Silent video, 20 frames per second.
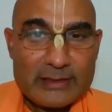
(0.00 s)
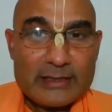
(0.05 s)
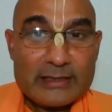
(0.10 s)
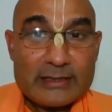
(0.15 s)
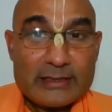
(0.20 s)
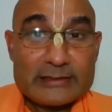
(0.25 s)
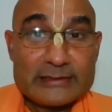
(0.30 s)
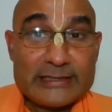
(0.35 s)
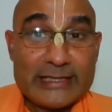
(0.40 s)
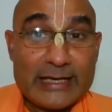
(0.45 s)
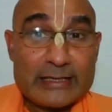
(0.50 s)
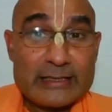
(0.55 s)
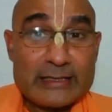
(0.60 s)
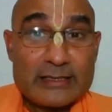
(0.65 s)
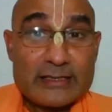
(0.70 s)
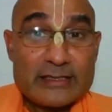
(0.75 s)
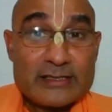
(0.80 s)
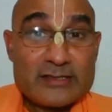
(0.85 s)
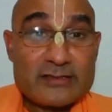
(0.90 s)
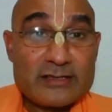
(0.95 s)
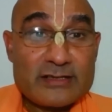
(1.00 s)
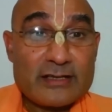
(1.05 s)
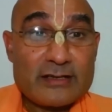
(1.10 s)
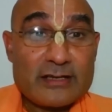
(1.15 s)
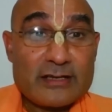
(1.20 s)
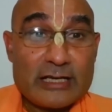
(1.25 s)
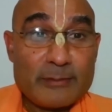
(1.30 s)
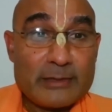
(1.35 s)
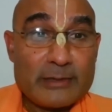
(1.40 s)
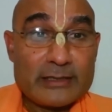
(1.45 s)
That Sri
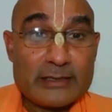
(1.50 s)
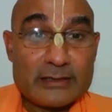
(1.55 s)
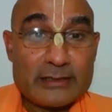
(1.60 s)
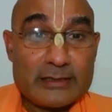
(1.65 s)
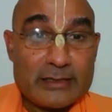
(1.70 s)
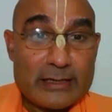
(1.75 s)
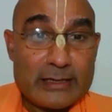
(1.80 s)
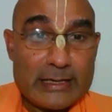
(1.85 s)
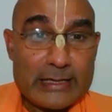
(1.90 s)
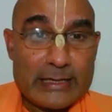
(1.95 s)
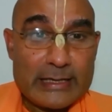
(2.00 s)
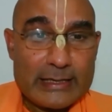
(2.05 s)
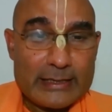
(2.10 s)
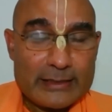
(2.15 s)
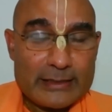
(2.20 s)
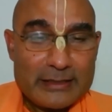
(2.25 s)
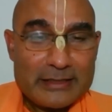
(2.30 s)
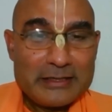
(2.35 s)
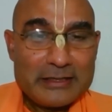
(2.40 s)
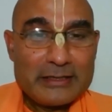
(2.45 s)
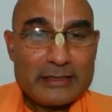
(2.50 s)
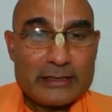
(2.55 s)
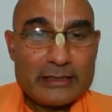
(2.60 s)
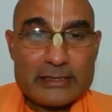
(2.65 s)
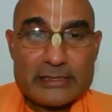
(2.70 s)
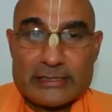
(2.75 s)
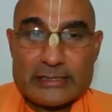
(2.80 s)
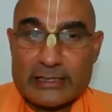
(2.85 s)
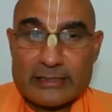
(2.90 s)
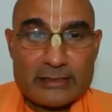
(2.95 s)
Ramananda Rai in
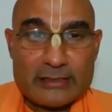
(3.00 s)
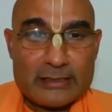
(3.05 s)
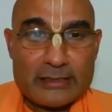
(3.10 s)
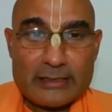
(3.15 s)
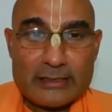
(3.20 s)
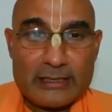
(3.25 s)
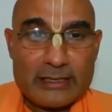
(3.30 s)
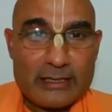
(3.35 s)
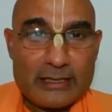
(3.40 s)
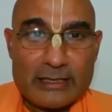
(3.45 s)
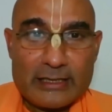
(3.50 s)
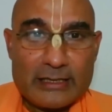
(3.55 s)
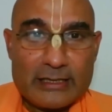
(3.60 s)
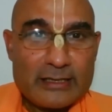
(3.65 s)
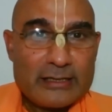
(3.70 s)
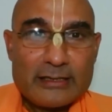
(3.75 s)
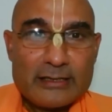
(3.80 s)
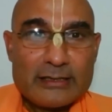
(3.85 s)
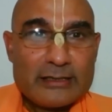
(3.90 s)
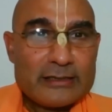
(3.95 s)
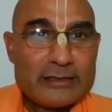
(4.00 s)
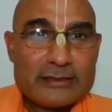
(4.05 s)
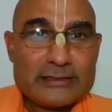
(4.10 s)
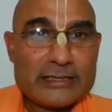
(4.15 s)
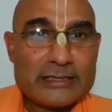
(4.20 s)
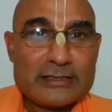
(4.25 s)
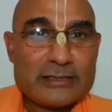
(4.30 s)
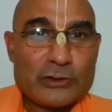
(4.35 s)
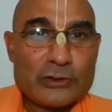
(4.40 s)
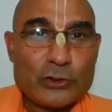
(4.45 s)
Chaitanya Lila
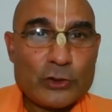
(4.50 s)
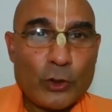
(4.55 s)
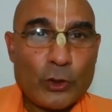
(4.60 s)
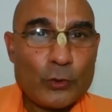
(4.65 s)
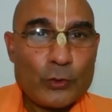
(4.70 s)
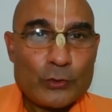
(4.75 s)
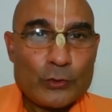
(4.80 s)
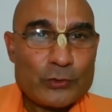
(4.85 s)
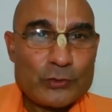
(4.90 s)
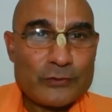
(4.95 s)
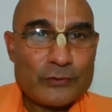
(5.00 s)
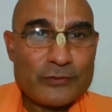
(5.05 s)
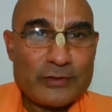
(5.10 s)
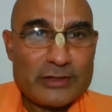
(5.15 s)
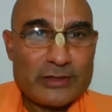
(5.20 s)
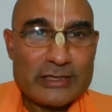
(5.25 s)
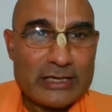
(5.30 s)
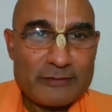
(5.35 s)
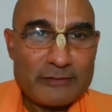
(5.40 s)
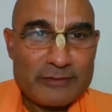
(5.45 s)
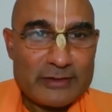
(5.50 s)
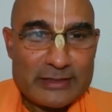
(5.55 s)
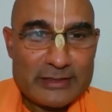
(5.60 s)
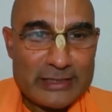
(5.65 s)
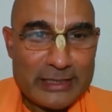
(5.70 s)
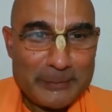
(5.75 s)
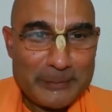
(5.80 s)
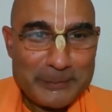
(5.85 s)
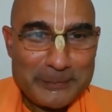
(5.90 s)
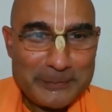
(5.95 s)
didn't go to Vrindavan
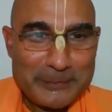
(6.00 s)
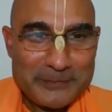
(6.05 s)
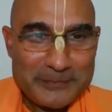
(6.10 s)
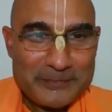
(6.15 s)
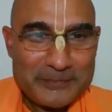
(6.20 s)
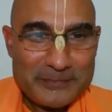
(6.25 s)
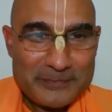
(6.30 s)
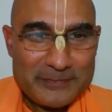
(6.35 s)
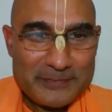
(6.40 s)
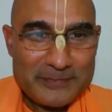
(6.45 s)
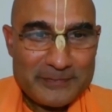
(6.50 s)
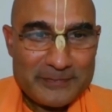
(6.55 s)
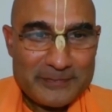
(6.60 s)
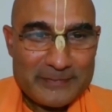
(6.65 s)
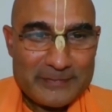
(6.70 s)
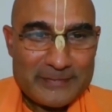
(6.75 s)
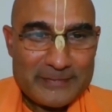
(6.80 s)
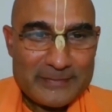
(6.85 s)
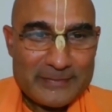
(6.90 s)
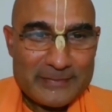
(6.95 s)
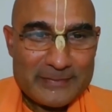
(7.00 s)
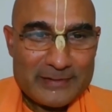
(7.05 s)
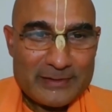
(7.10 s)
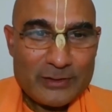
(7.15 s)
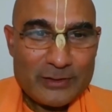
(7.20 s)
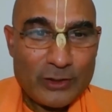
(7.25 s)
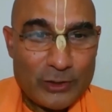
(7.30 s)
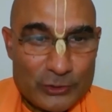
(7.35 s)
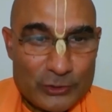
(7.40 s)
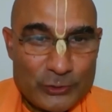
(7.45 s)
Dham,
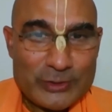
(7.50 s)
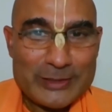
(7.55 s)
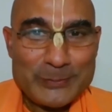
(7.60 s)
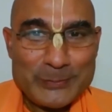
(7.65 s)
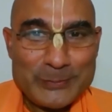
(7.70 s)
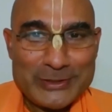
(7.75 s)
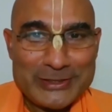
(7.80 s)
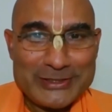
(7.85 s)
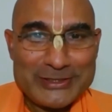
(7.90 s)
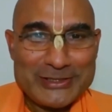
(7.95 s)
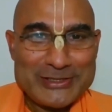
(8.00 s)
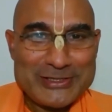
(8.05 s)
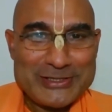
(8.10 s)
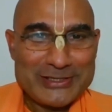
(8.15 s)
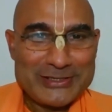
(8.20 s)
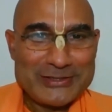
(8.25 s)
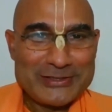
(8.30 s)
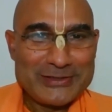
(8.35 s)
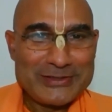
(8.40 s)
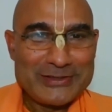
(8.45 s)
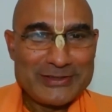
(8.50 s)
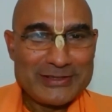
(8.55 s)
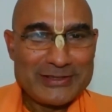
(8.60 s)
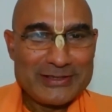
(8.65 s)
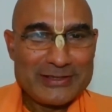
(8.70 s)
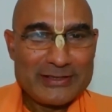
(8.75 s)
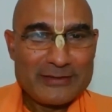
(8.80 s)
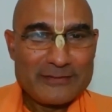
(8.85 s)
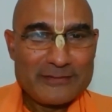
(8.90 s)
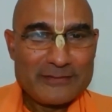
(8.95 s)
although he appeared in Chaitanya
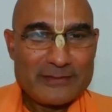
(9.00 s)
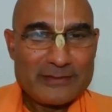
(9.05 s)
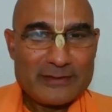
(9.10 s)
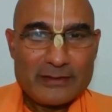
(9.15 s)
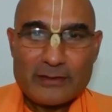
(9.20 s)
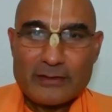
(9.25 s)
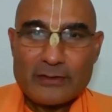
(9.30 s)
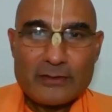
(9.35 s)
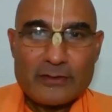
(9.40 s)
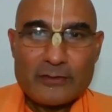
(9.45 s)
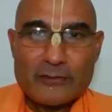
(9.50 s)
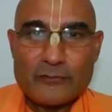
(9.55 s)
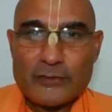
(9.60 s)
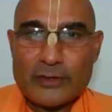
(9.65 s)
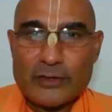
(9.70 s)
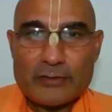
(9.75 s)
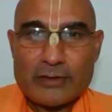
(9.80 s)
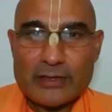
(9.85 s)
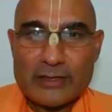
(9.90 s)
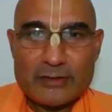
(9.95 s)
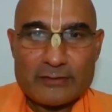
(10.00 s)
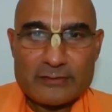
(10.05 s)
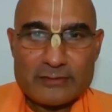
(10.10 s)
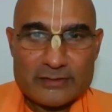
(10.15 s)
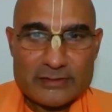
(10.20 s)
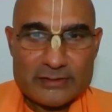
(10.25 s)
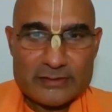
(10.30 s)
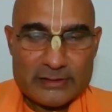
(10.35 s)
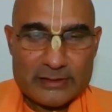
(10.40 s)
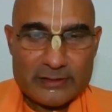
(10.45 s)
Lila. Very
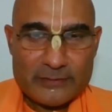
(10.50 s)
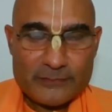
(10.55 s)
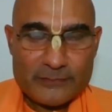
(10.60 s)
interesting.